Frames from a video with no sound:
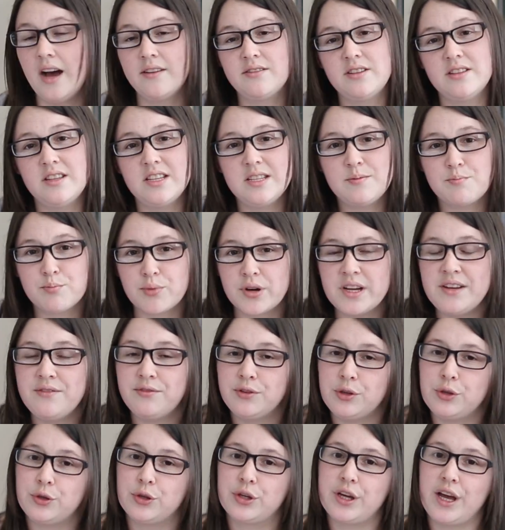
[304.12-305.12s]
After this
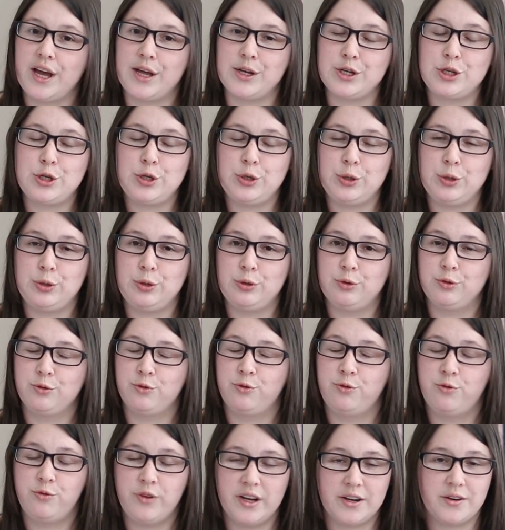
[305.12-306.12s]
brief look at two
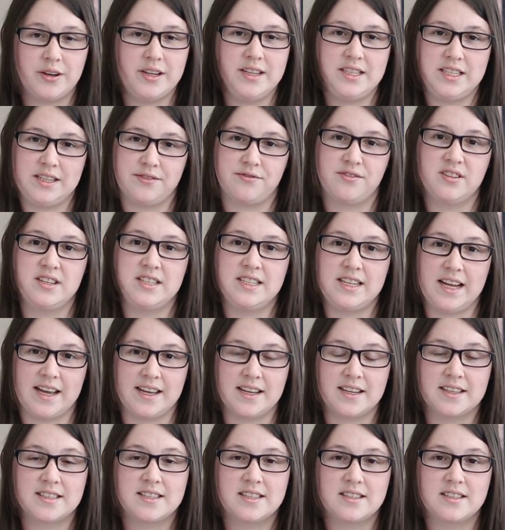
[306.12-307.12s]
very different
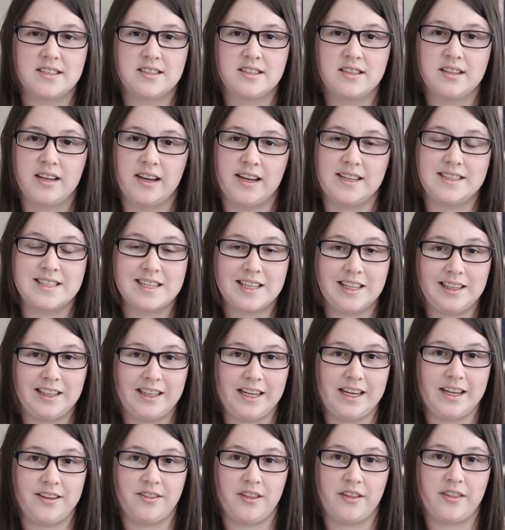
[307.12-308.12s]
texts, it's
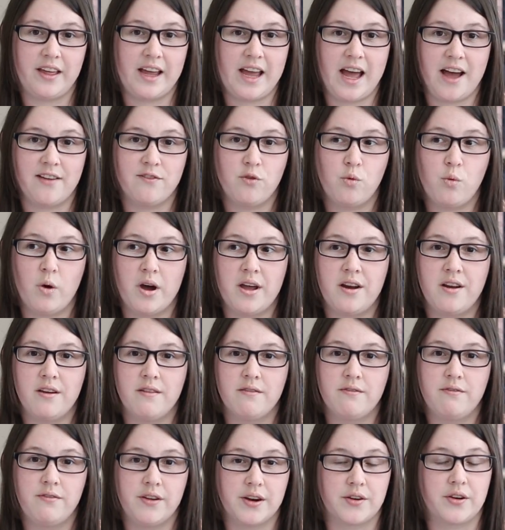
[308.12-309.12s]
clear that they have one
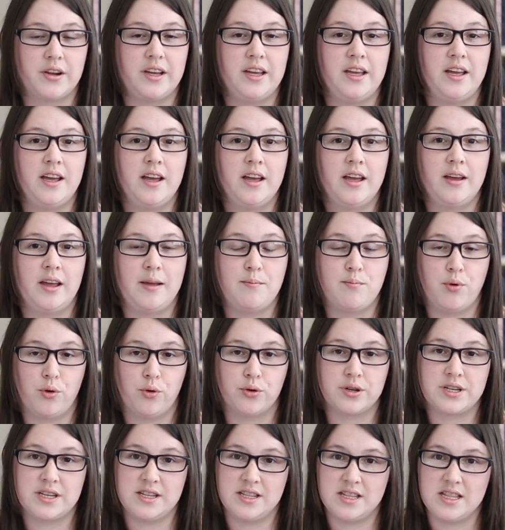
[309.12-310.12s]
very
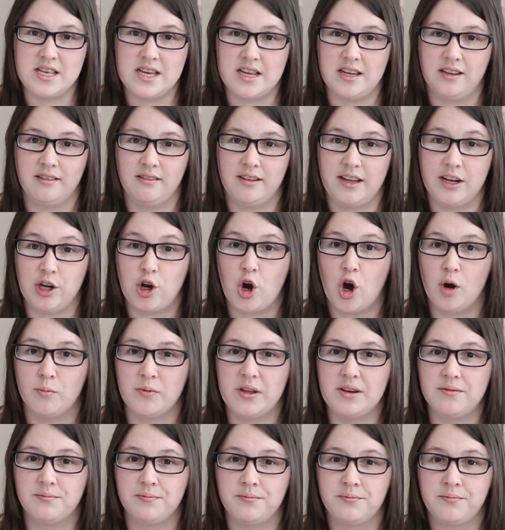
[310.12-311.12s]
important thing in
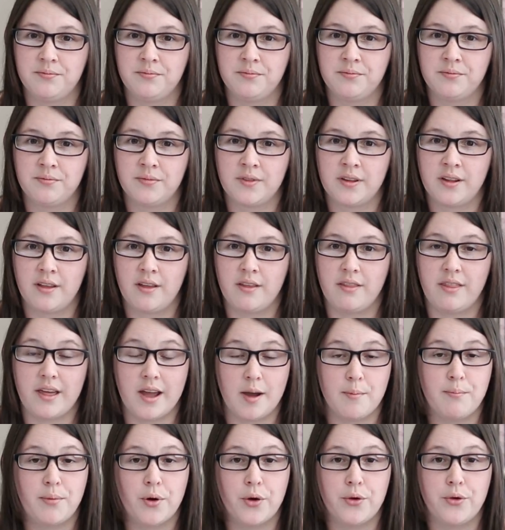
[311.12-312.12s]
common. They
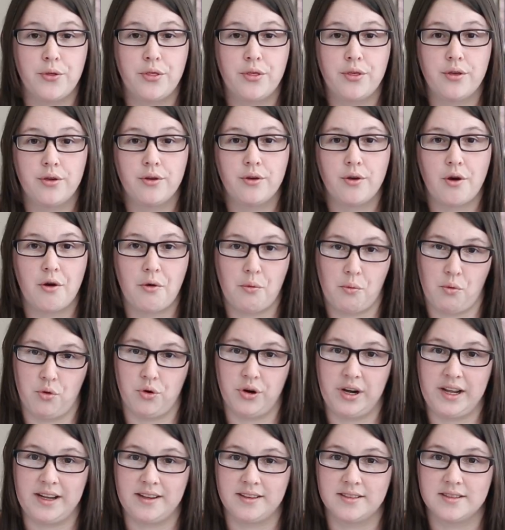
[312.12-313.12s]
are both
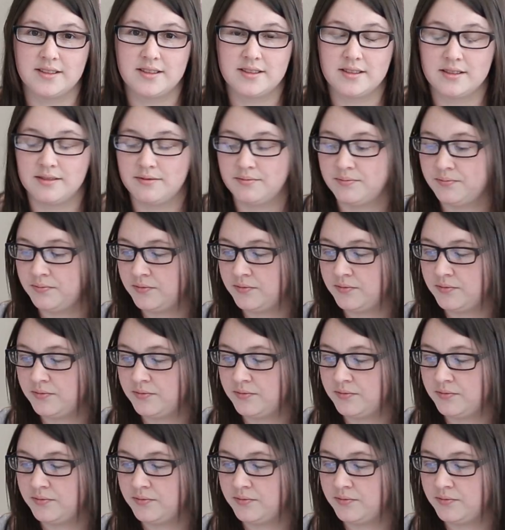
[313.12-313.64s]
warnings.